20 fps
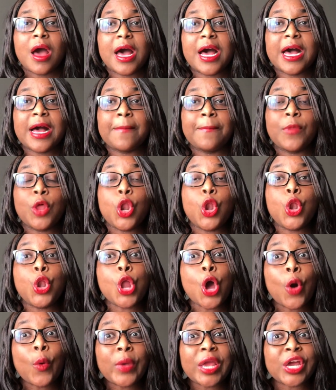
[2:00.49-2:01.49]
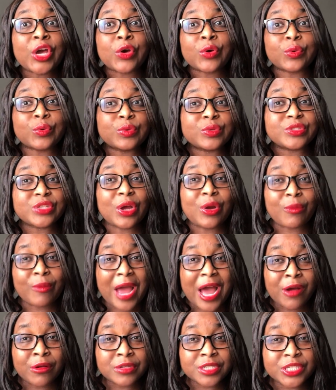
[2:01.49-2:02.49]
um, knowing who's
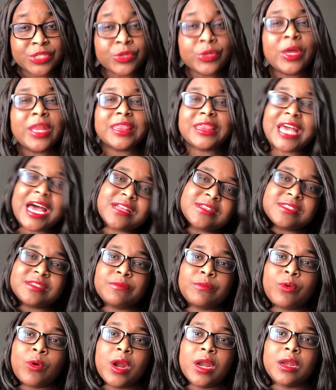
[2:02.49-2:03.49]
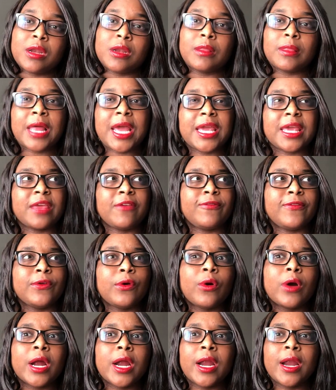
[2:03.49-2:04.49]
around you that's important like if
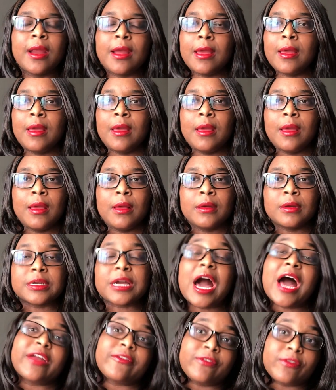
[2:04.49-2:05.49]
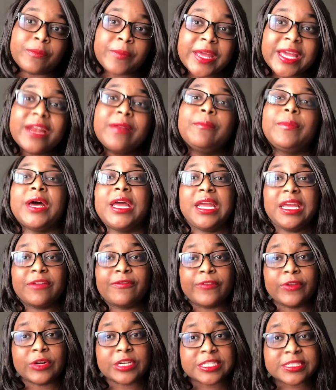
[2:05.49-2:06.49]
you're god forbid but
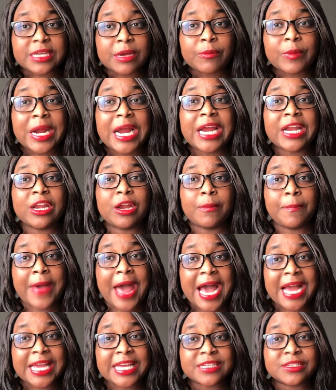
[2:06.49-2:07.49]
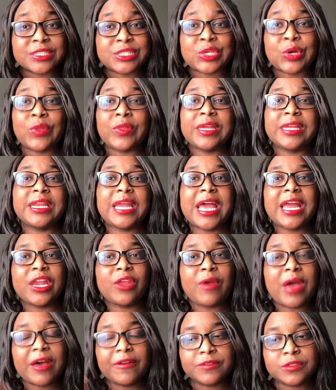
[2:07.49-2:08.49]
if you're somewhere and your bag gets stolen and
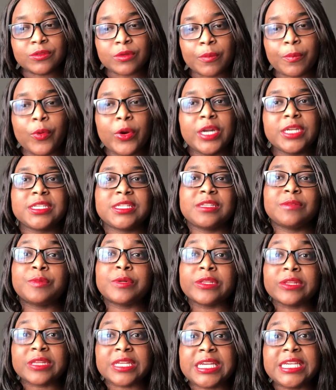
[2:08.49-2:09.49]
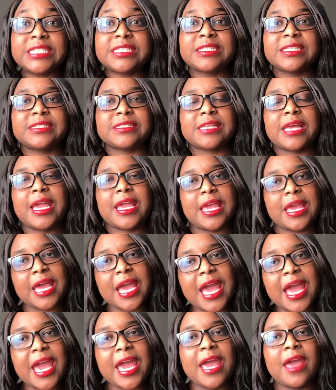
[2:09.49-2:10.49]
you have to report to the police it's like
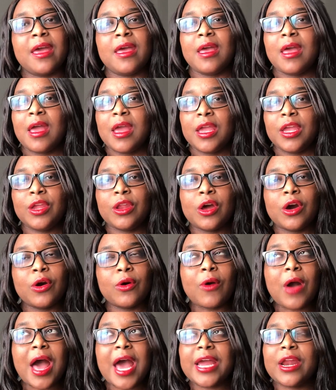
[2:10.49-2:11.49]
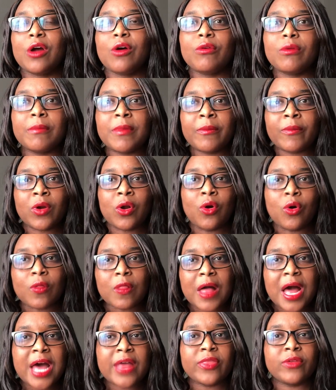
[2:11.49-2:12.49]
hey you know i don't remember a whole
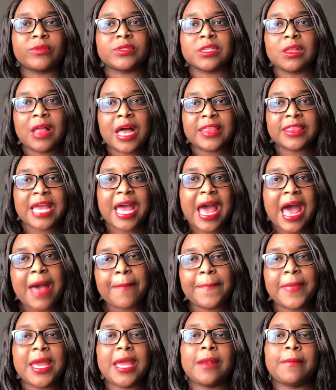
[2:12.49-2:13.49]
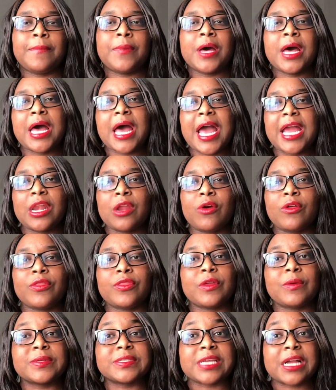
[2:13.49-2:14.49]
lot there was a lot that happened but i know that
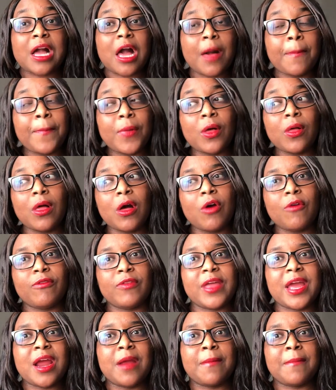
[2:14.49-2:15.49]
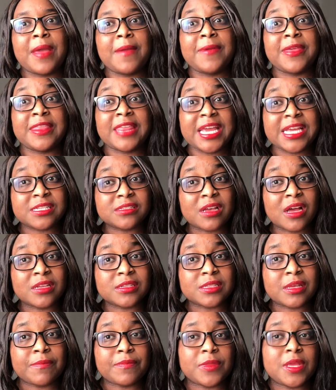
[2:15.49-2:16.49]
there was a couple over there maybe they saw
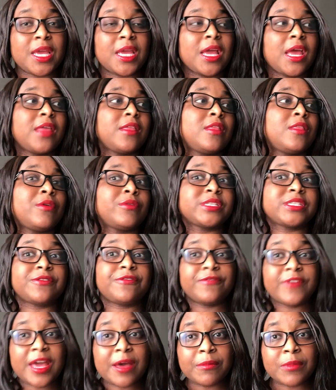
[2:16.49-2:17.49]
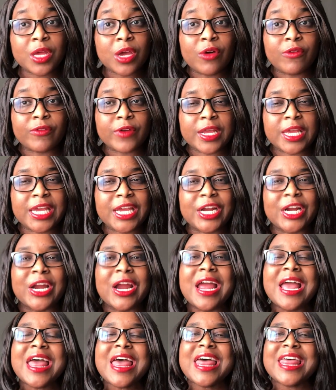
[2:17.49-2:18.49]
something and then there was a family over here
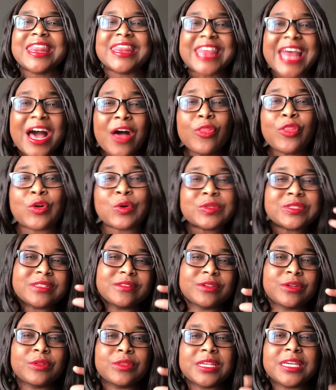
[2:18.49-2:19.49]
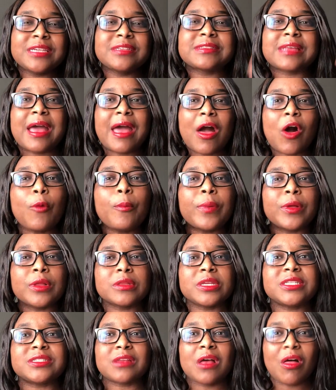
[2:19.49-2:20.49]
that those little things help
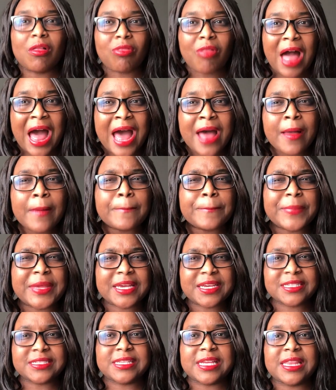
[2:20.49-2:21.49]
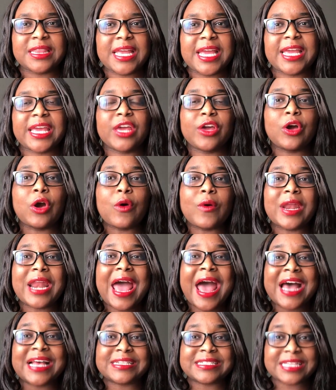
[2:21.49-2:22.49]
police a lot because then they can go and
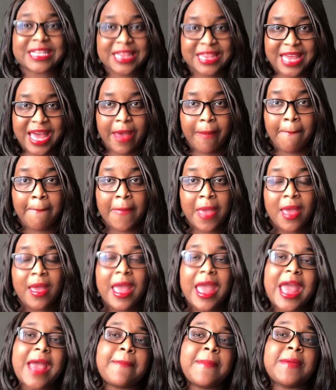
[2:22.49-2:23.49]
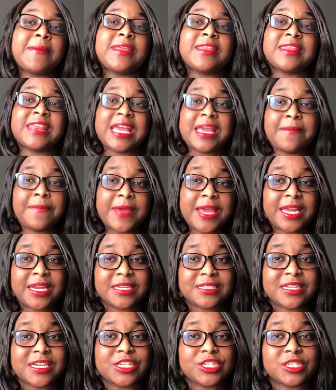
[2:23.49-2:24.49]
ask them and maybe they paid
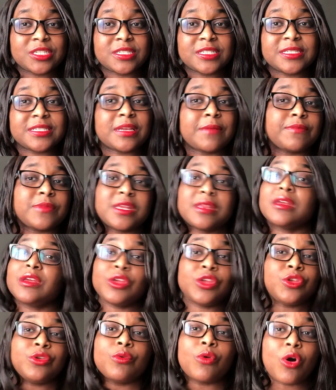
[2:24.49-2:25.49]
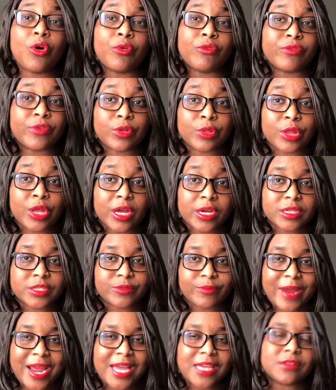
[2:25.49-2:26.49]
attention to something that you overlooked
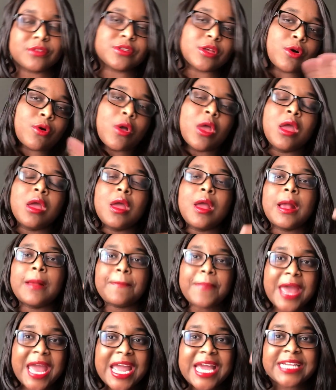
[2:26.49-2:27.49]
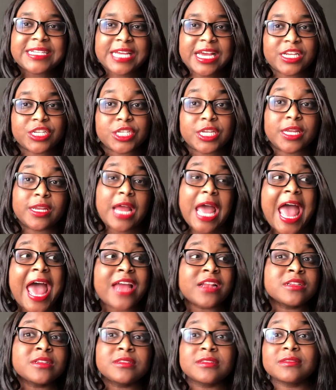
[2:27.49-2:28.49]
right so pay attention
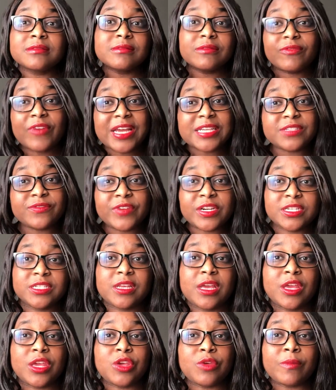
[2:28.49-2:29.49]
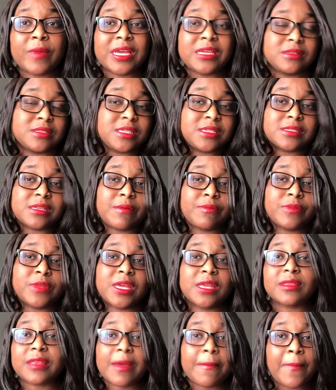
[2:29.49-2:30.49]
and vice versa. You might see
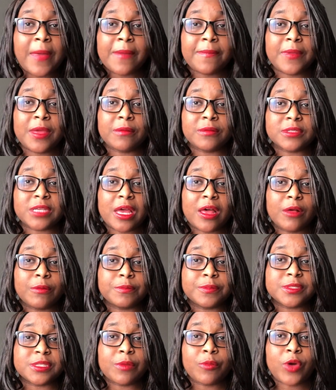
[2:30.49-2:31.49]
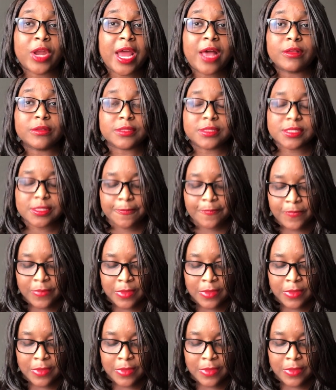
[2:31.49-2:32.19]
something that might be able to help someone else.